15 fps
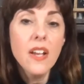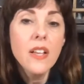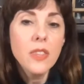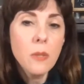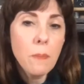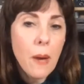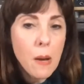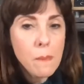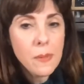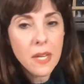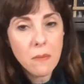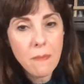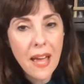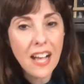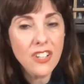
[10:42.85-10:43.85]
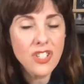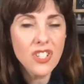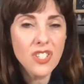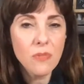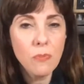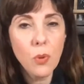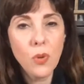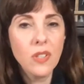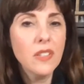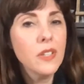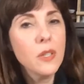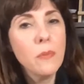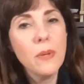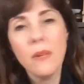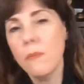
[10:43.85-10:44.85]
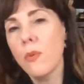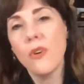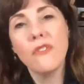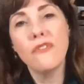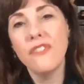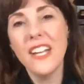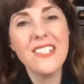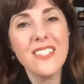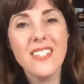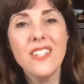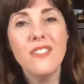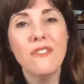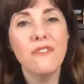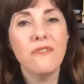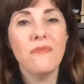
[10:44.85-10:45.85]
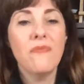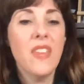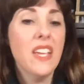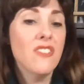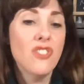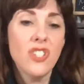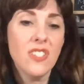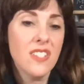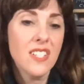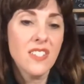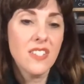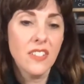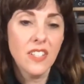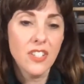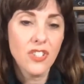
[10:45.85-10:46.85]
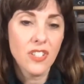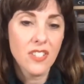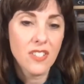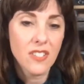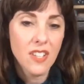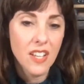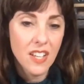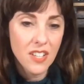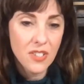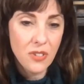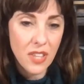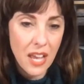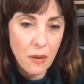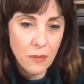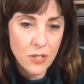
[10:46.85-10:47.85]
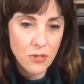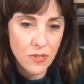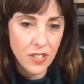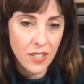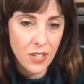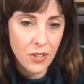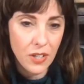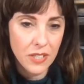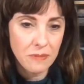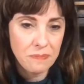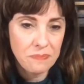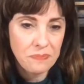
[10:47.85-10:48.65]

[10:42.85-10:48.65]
the pumpkin mash is a little bit more festive and just as delicious. So that one's really good.